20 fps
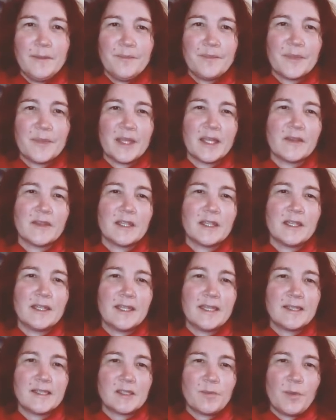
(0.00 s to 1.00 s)
Yep. And the
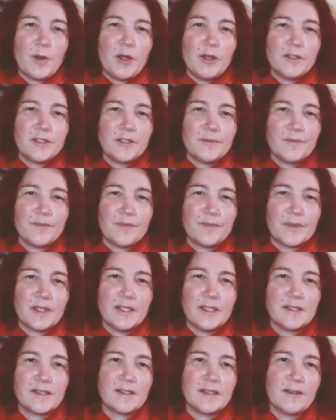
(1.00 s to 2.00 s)
next part
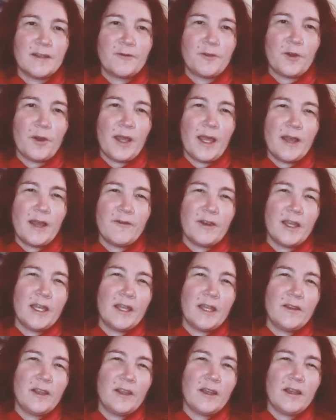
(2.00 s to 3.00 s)
is if you have
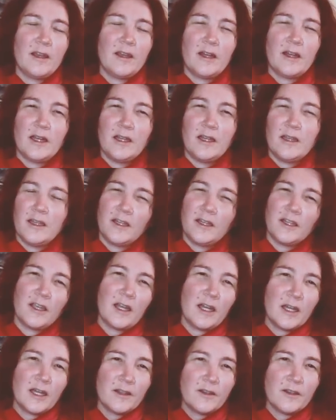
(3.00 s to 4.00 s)

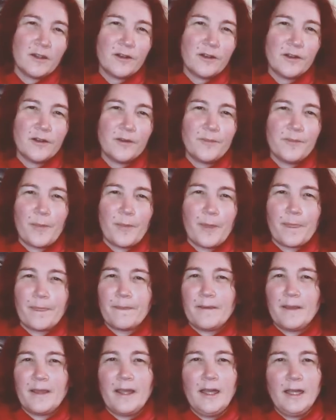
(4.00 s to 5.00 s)
any other
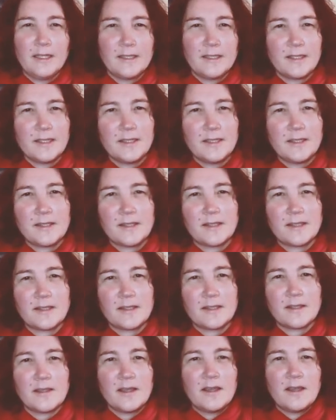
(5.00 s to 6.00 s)

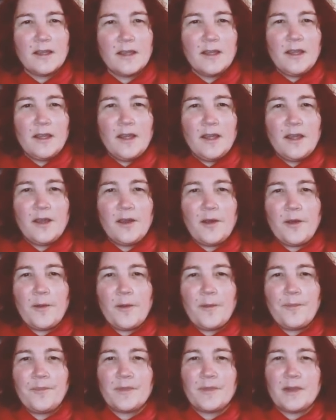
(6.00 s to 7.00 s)
assets,
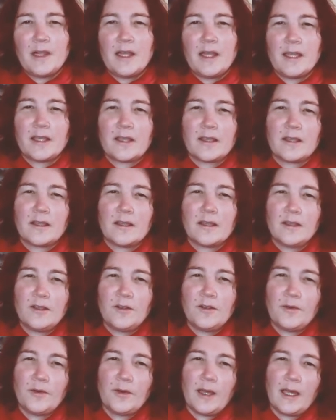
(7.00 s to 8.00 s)
like
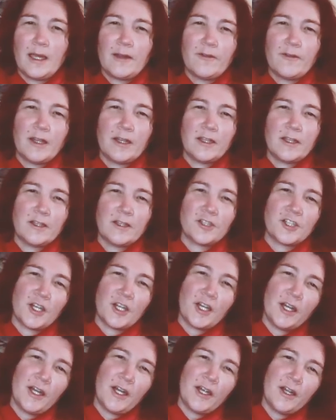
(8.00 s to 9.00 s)
you have any
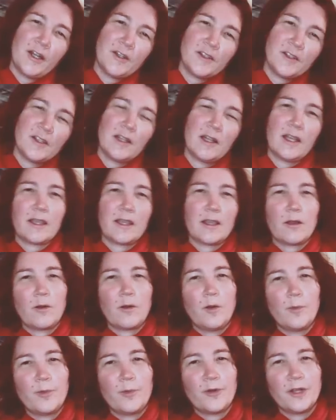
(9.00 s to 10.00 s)
shares in like
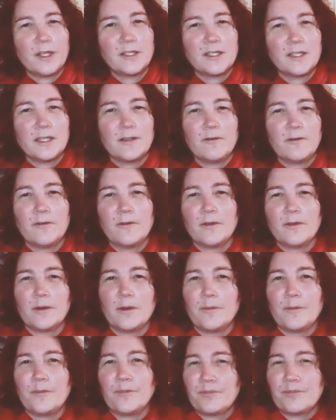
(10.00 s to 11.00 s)
a
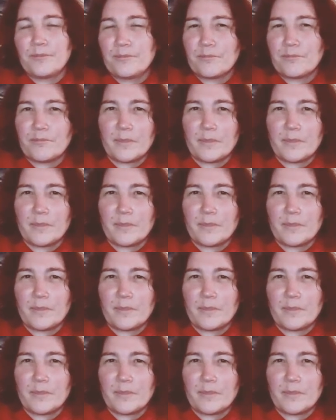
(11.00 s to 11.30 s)
cooperative,